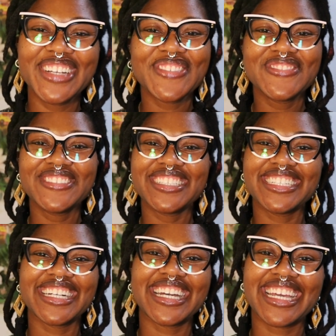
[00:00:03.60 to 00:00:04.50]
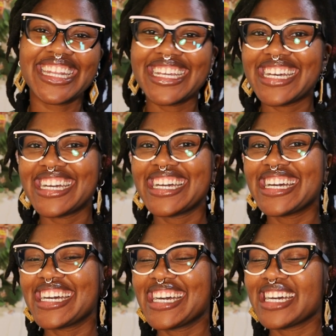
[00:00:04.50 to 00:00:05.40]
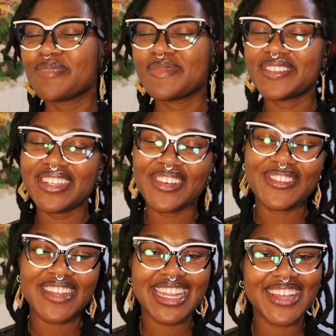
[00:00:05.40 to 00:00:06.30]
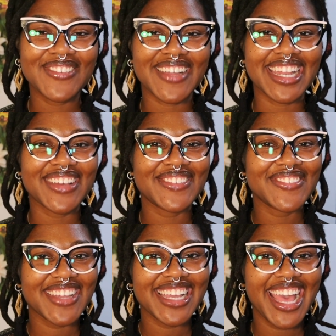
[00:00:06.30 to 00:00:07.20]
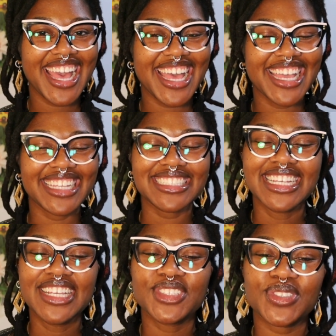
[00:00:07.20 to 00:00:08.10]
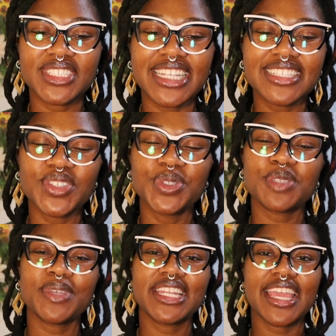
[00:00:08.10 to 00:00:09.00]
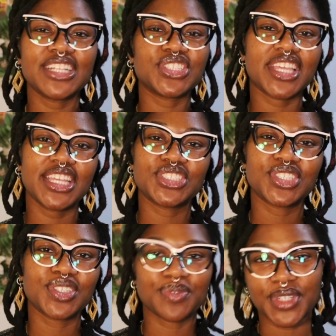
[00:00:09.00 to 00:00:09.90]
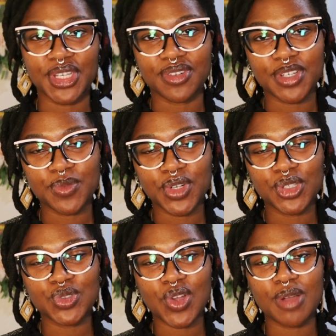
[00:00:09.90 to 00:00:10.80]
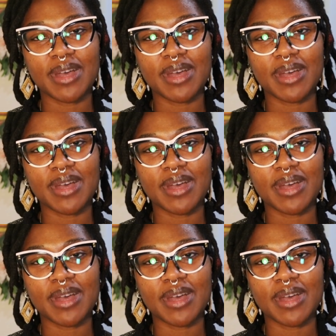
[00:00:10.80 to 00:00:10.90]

What up? All right. So today's going to be an educational video, and we're going to talk